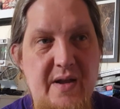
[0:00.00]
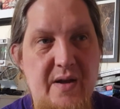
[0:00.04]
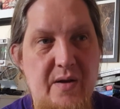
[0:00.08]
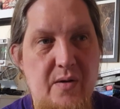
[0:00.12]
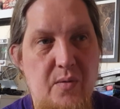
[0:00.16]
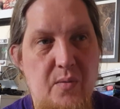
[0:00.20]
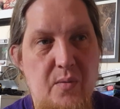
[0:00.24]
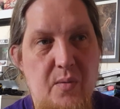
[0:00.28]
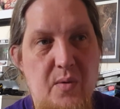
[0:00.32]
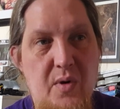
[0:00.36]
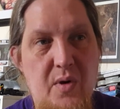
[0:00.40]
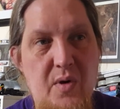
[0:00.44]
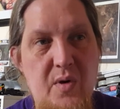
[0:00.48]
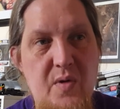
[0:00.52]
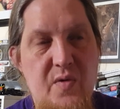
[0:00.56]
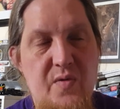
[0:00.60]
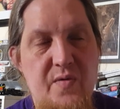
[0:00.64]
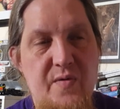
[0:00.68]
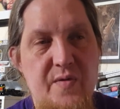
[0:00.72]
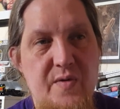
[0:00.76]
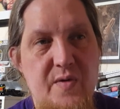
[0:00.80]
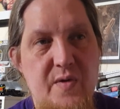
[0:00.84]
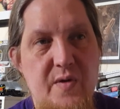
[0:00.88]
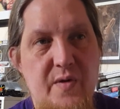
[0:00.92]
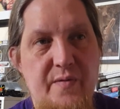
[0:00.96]
in awards
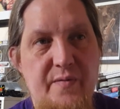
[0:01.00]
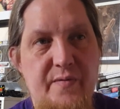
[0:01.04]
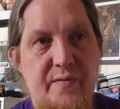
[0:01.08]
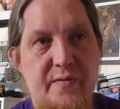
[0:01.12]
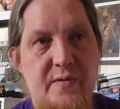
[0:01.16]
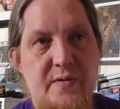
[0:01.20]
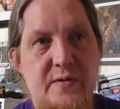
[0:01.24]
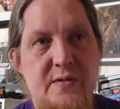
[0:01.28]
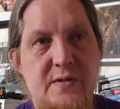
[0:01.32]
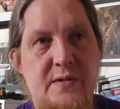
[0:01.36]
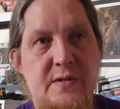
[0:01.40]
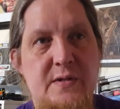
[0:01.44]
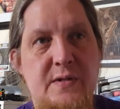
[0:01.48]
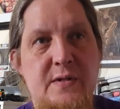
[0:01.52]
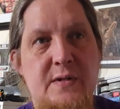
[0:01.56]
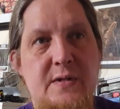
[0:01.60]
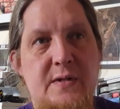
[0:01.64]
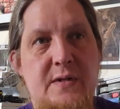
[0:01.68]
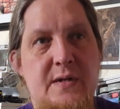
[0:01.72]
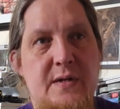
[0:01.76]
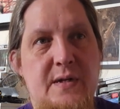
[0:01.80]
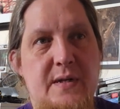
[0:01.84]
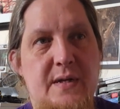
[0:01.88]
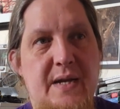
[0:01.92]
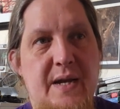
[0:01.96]
and stuff.
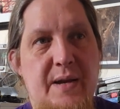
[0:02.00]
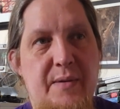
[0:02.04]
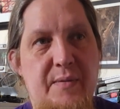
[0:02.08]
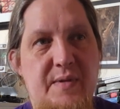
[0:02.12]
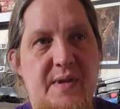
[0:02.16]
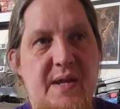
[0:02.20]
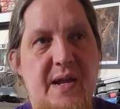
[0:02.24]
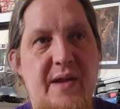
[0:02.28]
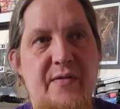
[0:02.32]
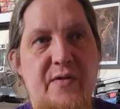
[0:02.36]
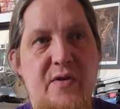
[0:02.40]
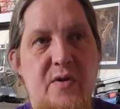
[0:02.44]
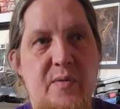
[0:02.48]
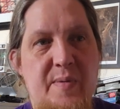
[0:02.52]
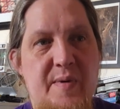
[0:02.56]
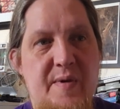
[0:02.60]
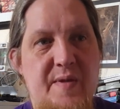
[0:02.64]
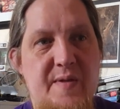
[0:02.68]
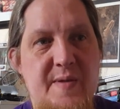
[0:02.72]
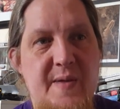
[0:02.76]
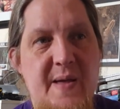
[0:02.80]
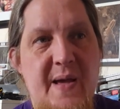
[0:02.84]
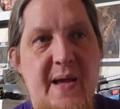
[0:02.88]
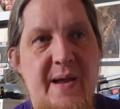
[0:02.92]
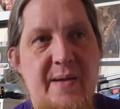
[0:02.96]
I was giving up his
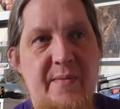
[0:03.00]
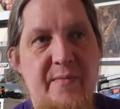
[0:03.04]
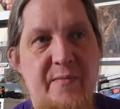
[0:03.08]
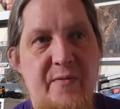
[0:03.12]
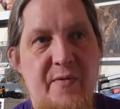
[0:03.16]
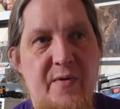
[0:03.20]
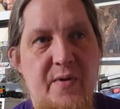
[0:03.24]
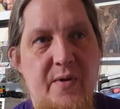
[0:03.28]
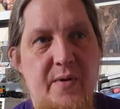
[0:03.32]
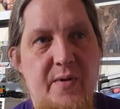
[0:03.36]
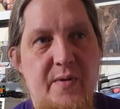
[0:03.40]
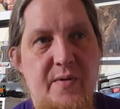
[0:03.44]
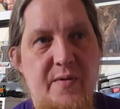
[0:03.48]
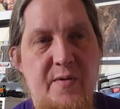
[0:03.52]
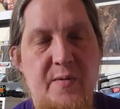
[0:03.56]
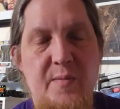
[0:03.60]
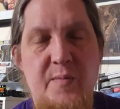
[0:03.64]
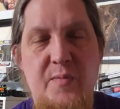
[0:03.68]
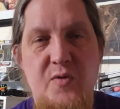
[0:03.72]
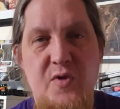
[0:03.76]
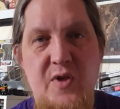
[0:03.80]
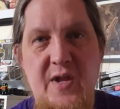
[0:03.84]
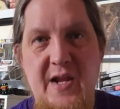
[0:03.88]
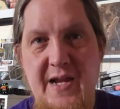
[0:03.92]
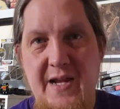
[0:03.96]
time for some
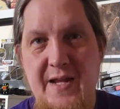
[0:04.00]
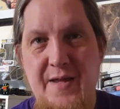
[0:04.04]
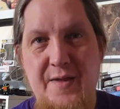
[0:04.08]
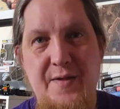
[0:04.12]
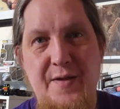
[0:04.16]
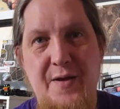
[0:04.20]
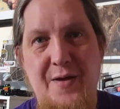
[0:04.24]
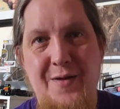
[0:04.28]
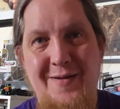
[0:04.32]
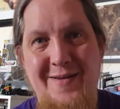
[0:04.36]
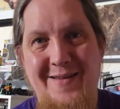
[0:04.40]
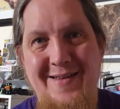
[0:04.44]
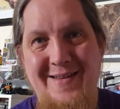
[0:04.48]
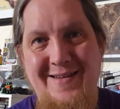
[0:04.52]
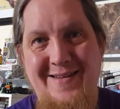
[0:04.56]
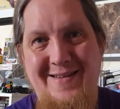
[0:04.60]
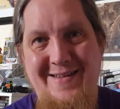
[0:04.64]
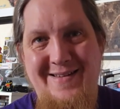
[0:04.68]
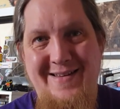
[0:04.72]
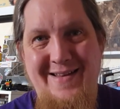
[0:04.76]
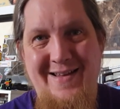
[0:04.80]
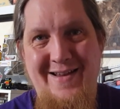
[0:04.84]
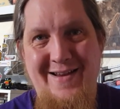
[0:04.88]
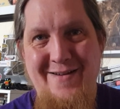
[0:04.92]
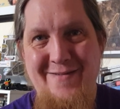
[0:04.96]
cheeky son
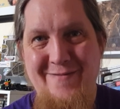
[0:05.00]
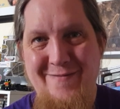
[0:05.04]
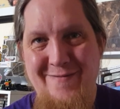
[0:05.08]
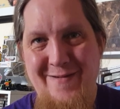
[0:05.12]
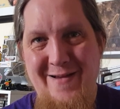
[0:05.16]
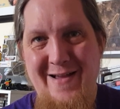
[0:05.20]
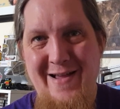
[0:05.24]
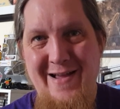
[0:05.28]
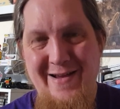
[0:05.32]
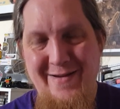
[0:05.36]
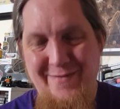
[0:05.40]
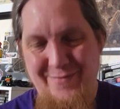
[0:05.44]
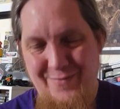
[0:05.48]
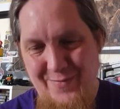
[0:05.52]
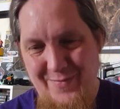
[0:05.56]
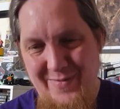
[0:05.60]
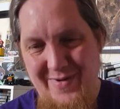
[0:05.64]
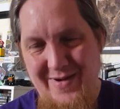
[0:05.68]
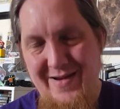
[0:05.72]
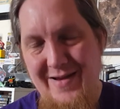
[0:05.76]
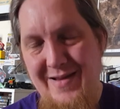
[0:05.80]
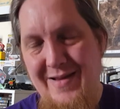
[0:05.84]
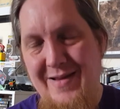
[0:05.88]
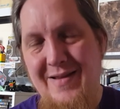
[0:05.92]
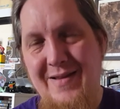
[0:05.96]
that arrived and
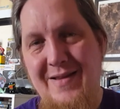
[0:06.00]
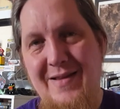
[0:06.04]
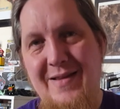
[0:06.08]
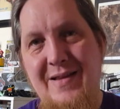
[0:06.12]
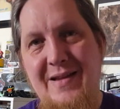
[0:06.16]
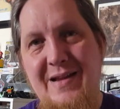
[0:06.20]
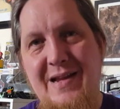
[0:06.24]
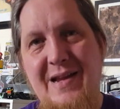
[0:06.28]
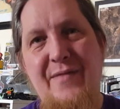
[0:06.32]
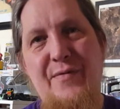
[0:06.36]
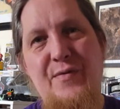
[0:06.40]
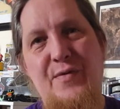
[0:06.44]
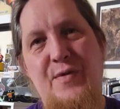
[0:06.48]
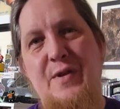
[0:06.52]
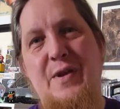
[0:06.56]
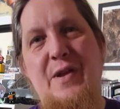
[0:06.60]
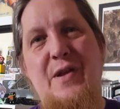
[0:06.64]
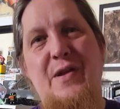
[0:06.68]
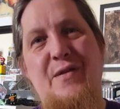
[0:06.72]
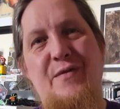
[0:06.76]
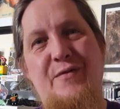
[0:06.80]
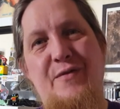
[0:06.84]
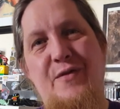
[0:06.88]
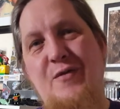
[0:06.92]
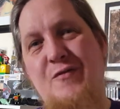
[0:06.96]
went, give us an
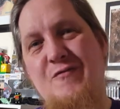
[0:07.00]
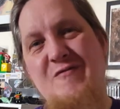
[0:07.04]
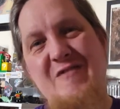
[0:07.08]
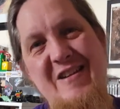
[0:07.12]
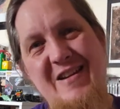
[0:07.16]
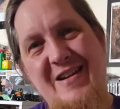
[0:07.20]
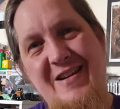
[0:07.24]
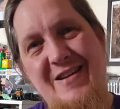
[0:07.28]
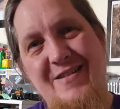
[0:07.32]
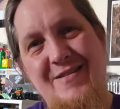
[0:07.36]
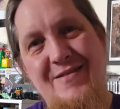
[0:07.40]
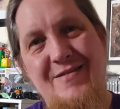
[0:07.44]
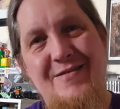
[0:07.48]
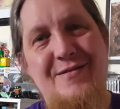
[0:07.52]
interview, Rick.